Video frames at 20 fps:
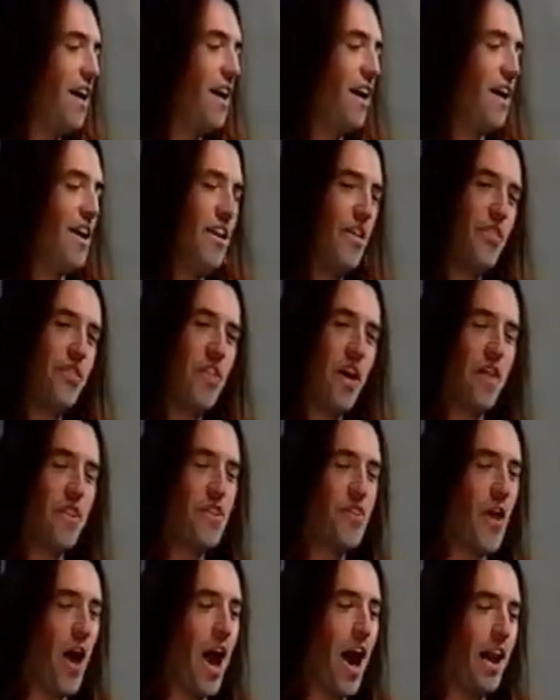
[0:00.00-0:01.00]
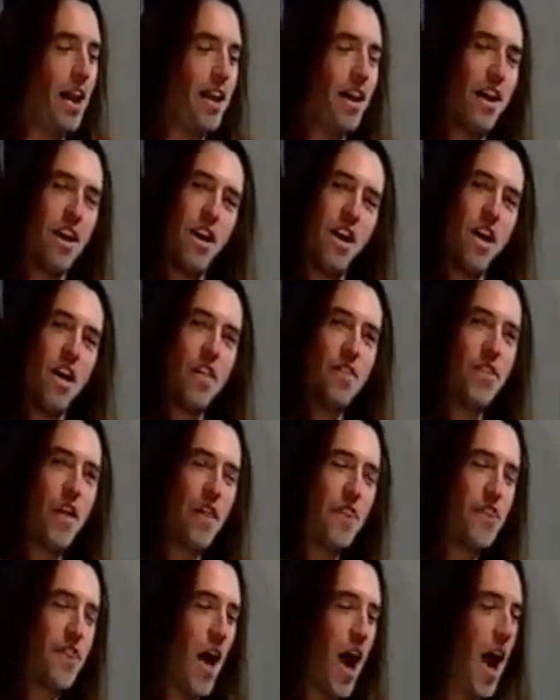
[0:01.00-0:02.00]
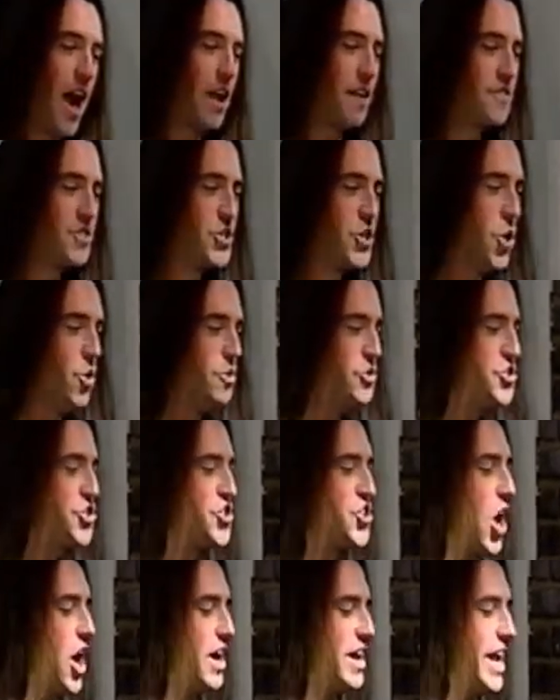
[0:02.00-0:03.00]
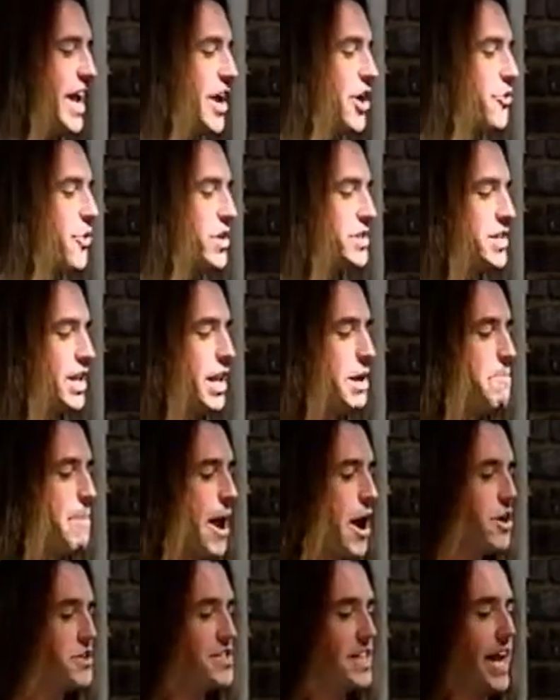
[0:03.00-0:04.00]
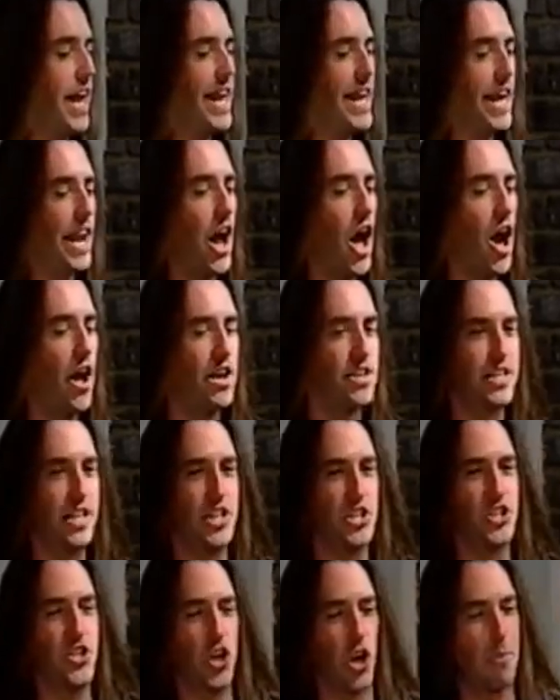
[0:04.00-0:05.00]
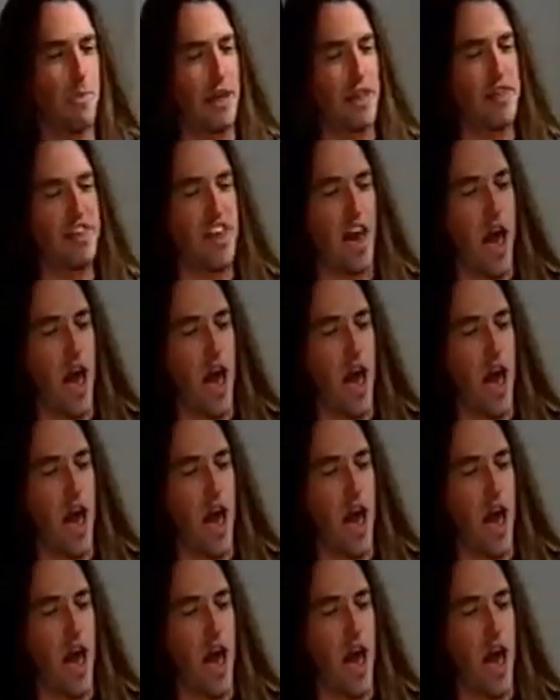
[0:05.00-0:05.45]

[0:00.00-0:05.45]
the thought, the thought of two chunky grizzly bears getting it on is a disturbing thought.